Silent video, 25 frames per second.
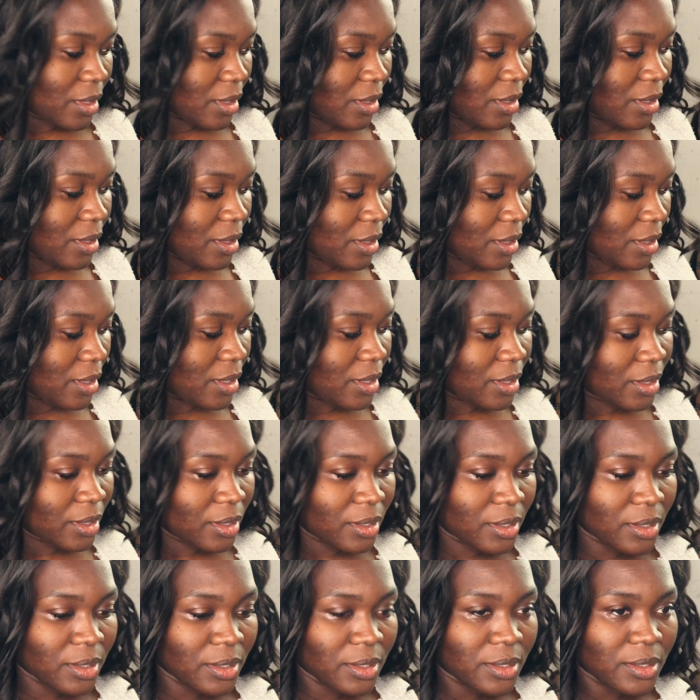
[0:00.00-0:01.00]
and
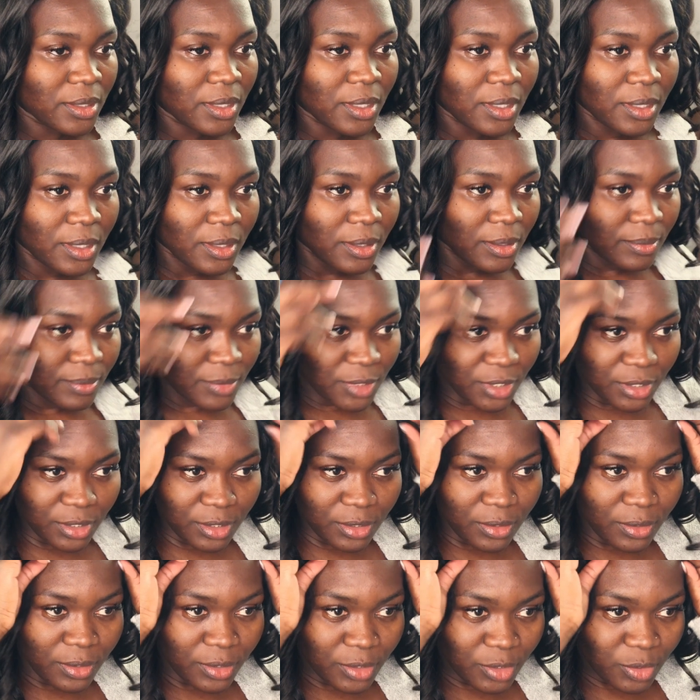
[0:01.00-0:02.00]
I'm just
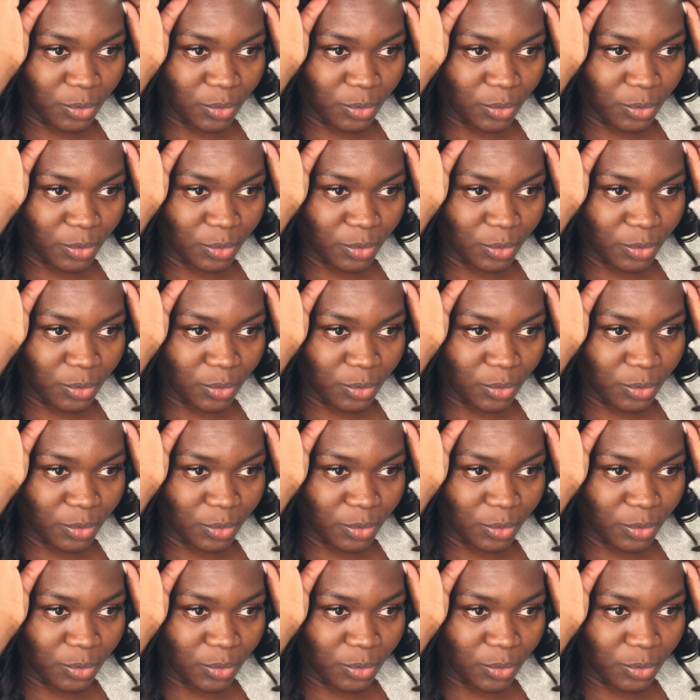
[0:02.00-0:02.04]
going to